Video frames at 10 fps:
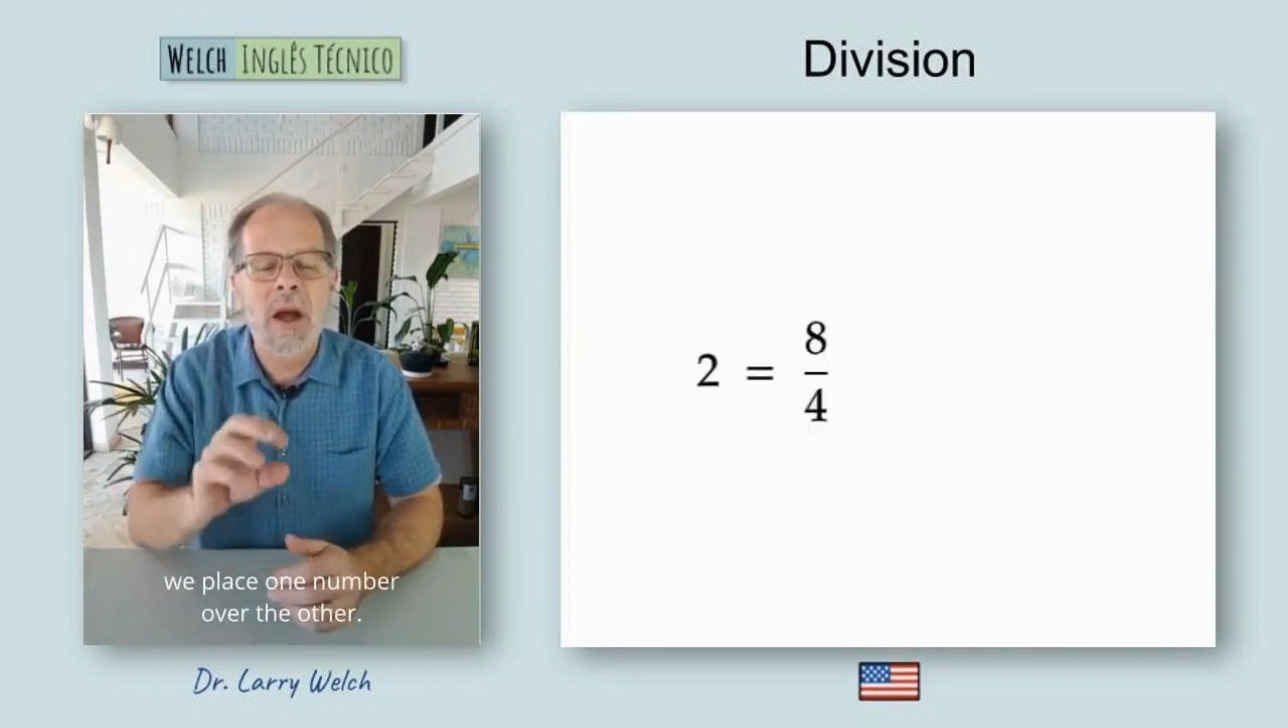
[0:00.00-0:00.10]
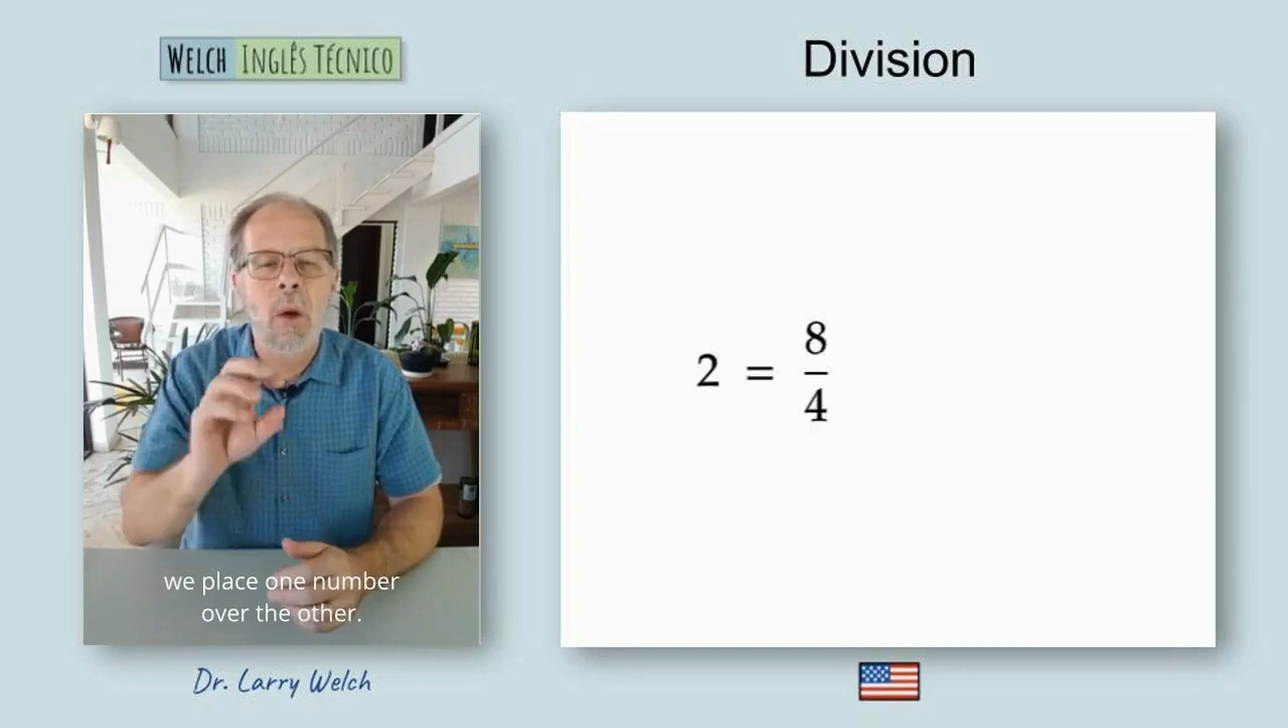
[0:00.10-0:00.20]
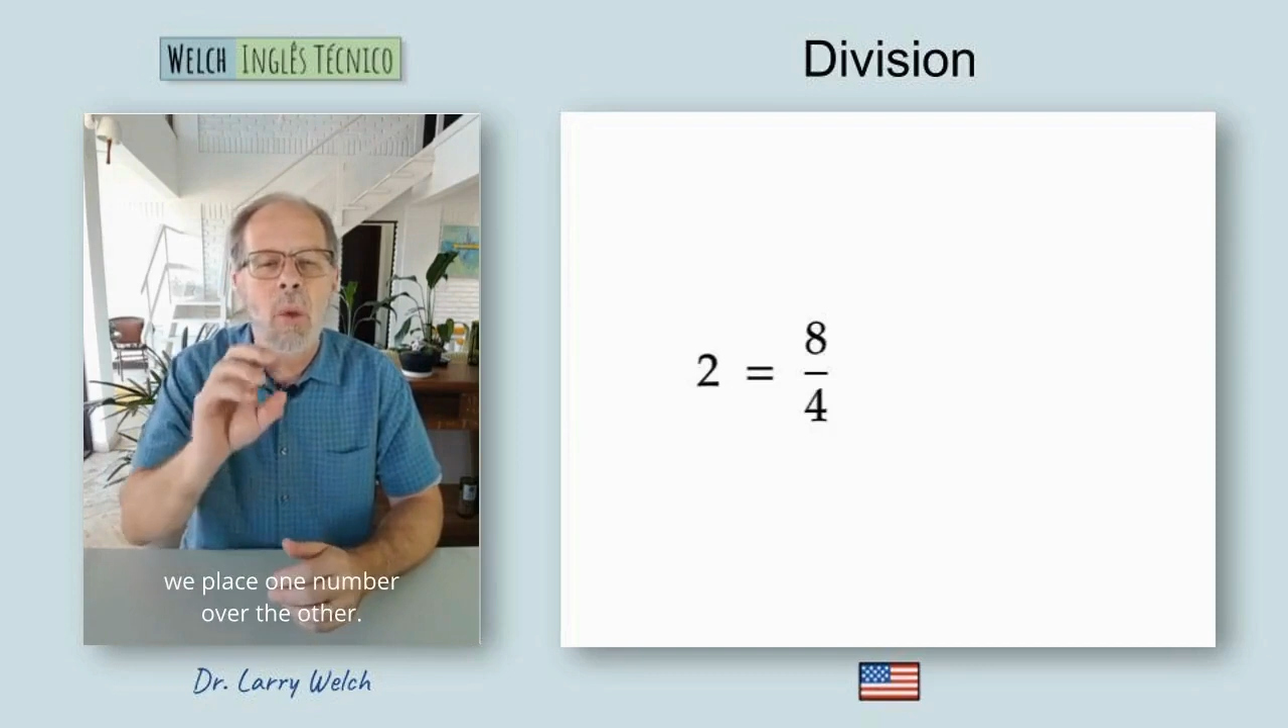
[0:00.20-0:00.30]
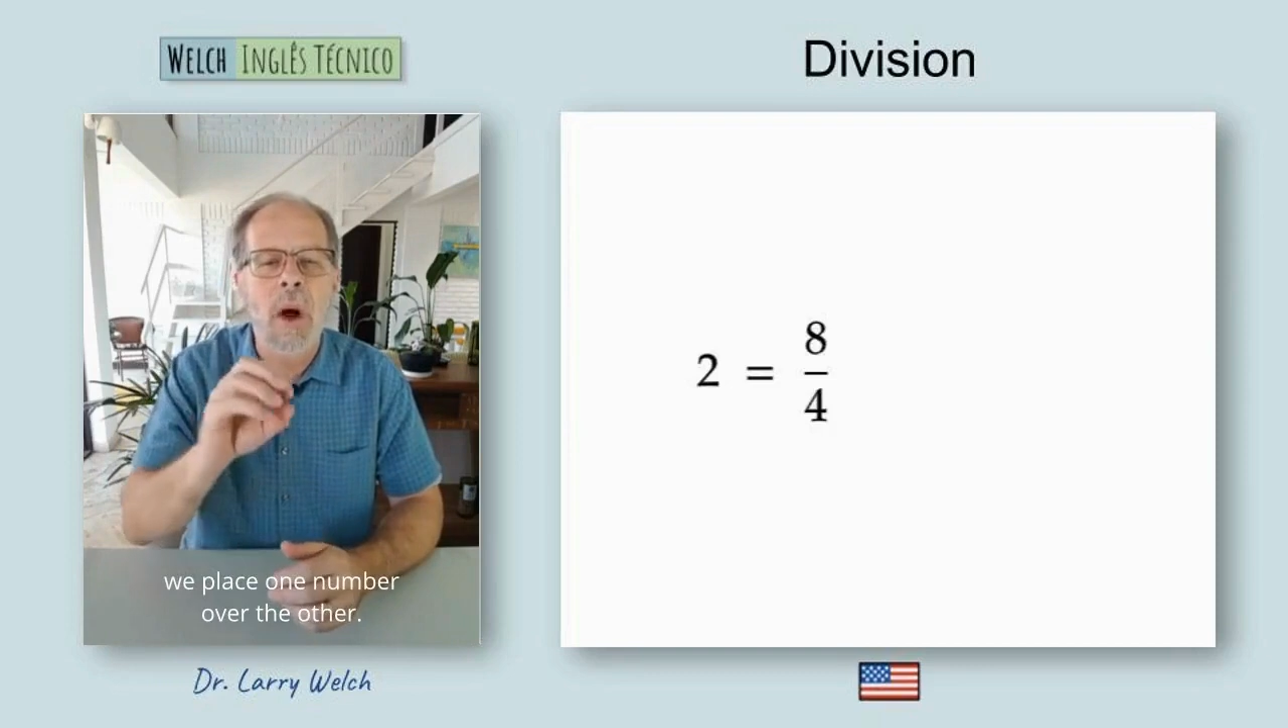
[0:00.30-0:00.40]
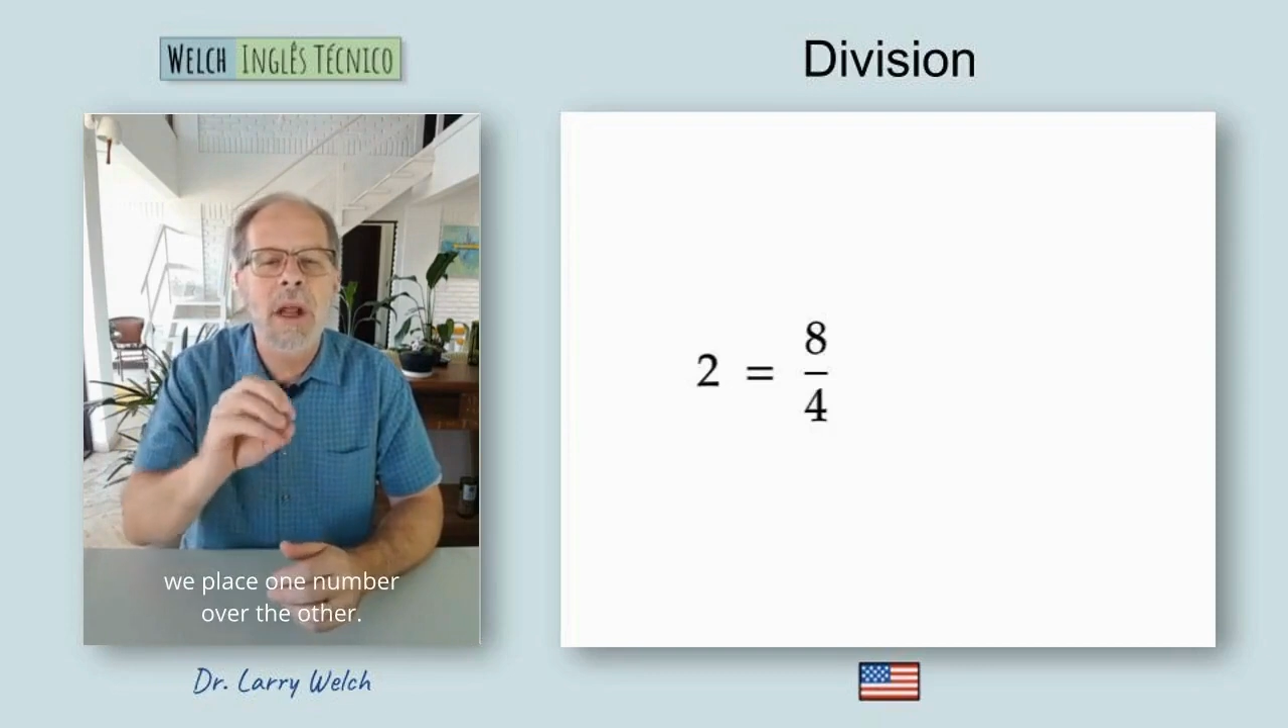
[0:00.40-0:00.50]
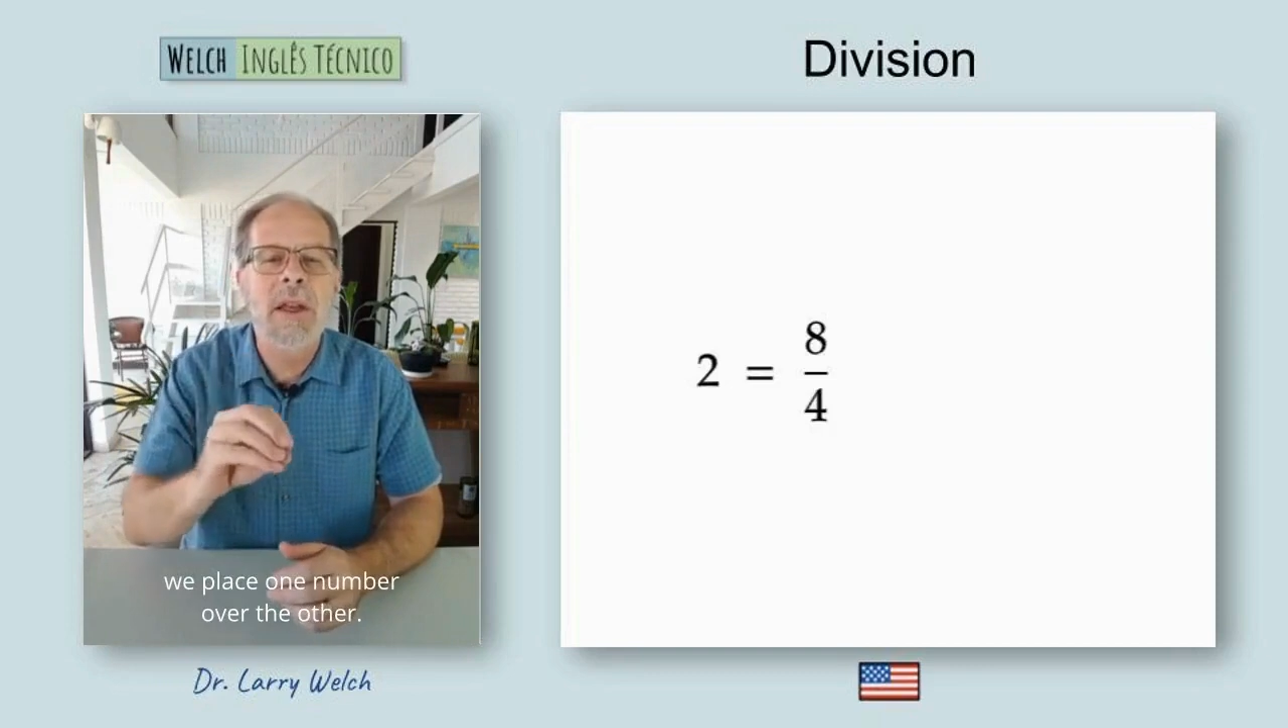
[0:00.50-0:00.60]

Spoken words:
one